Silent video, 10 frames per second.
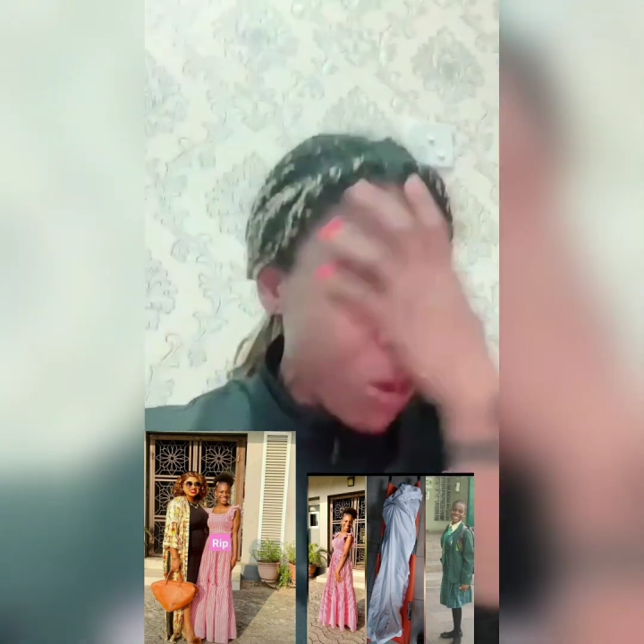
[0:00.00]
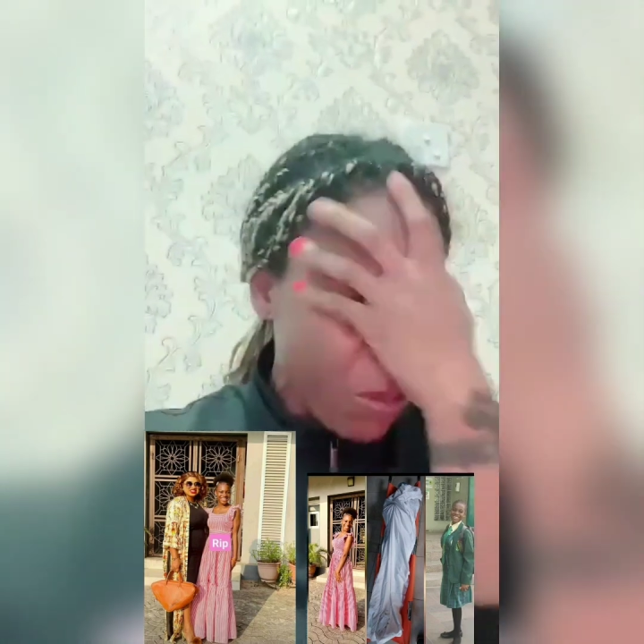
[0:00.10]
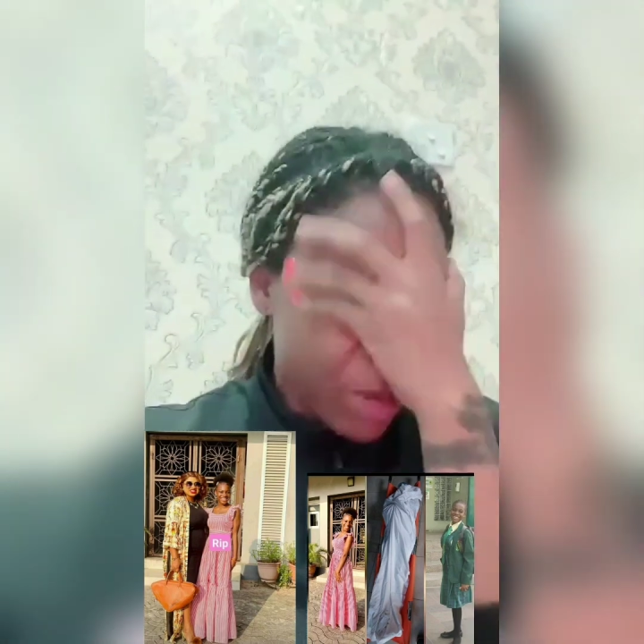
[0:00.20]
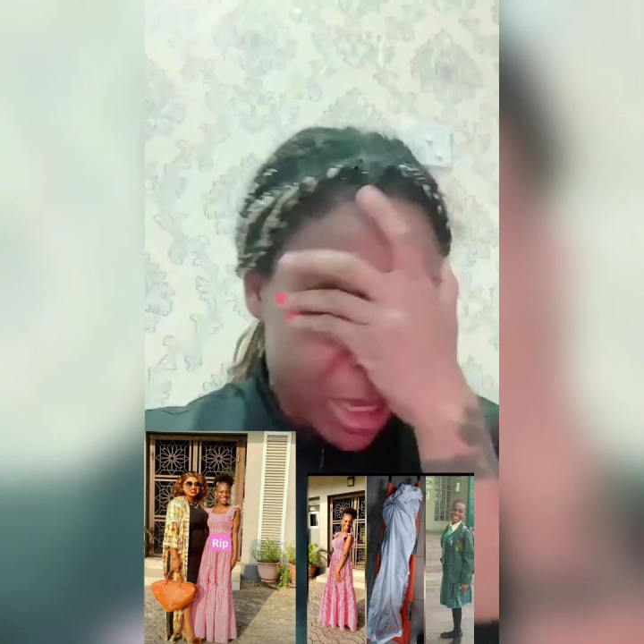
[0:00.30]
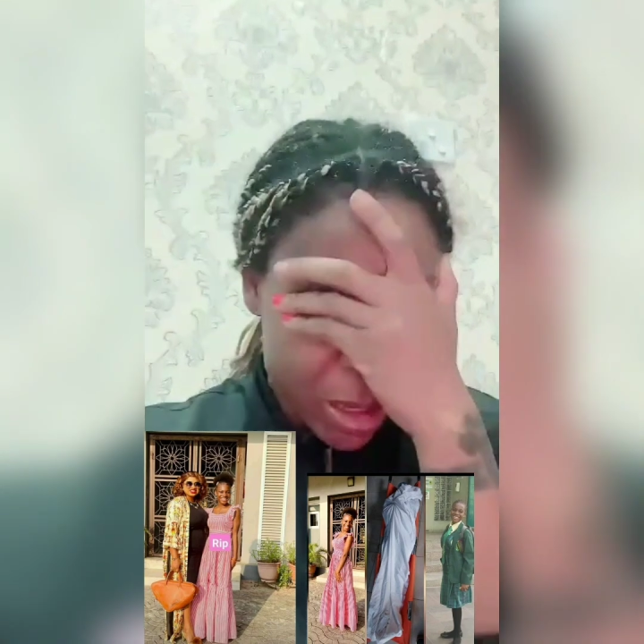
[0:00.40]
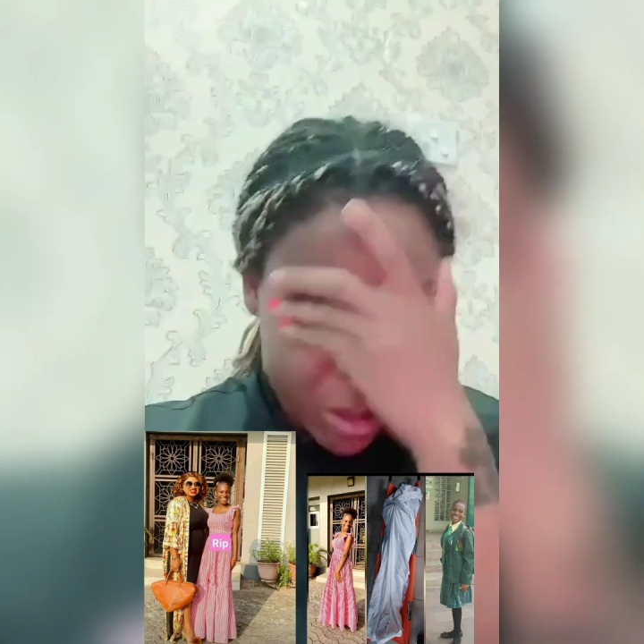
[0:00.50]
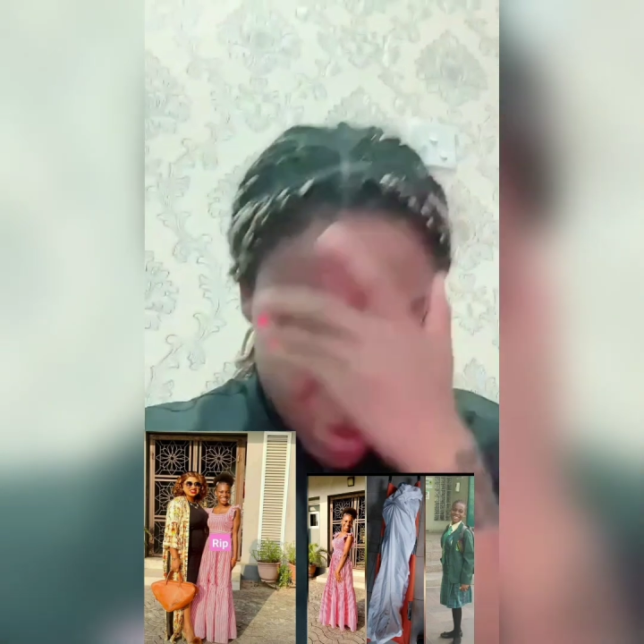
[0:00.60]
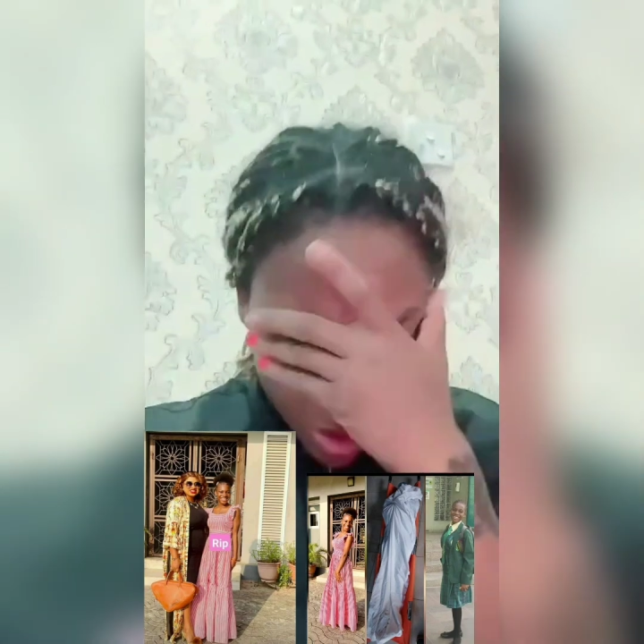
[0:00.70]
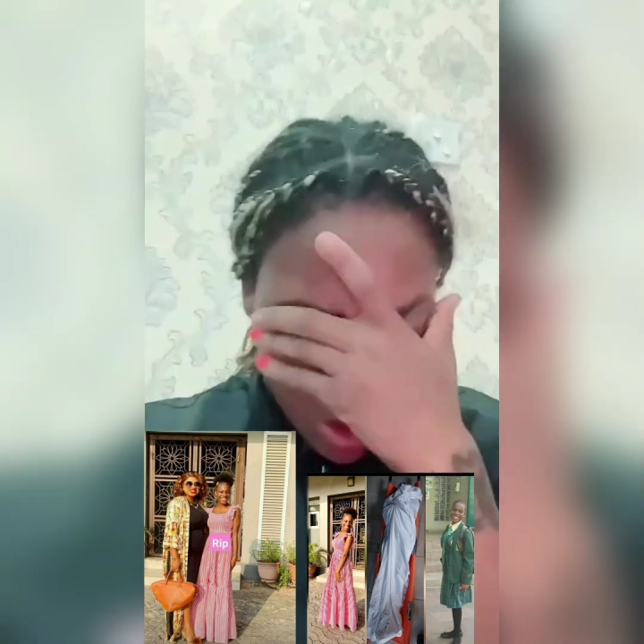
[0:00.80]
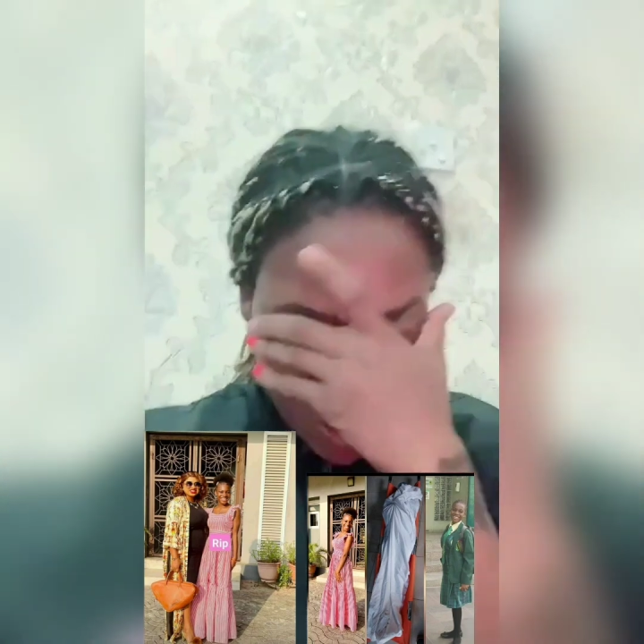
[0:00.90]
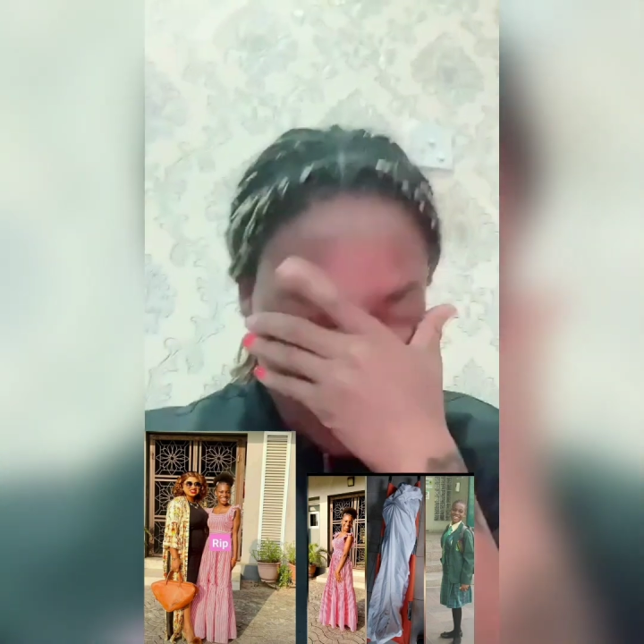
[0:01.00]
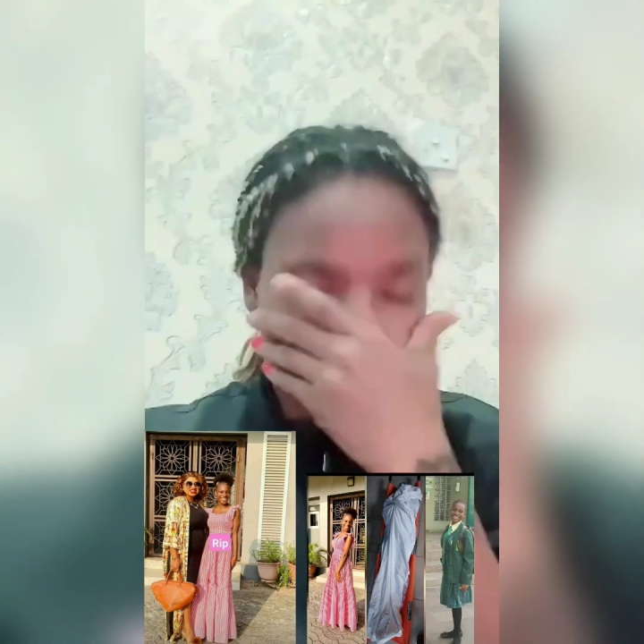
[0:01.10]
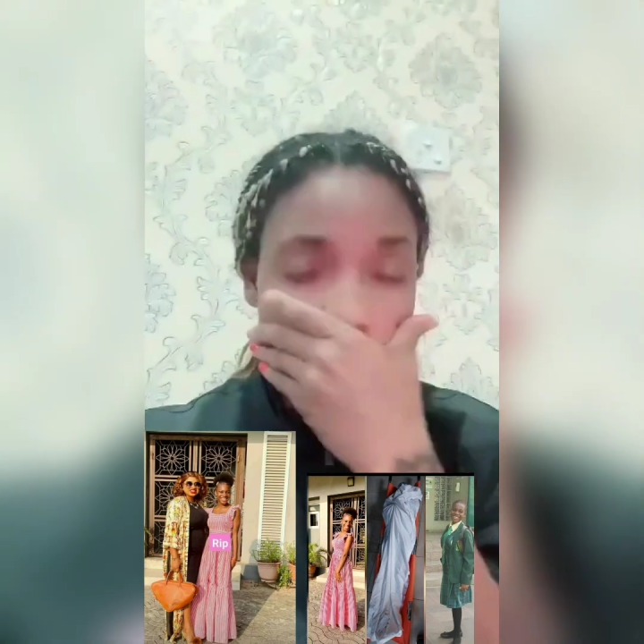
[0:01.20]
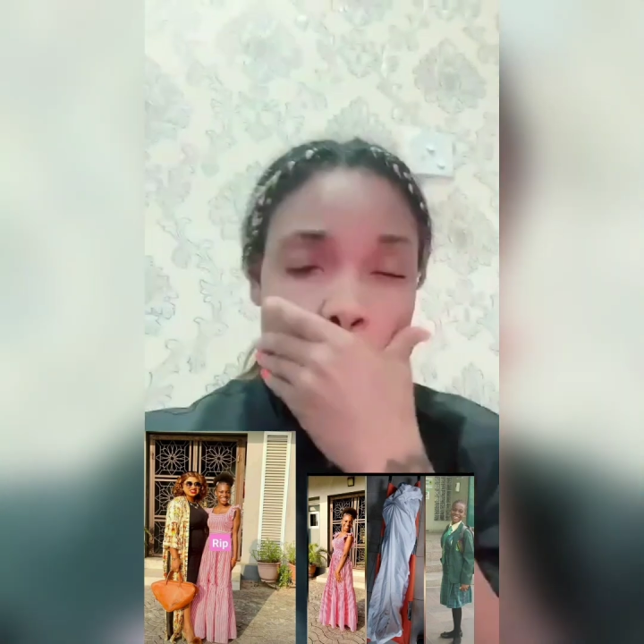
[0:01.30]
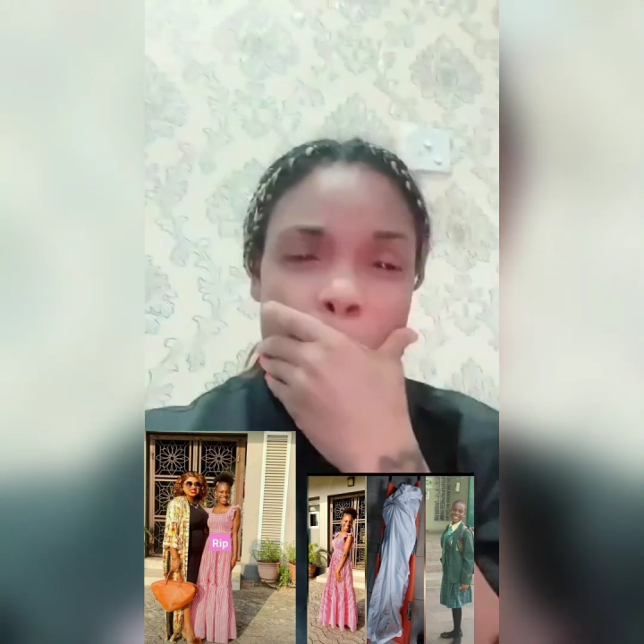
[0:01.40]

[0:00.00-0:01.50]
oh my gosh.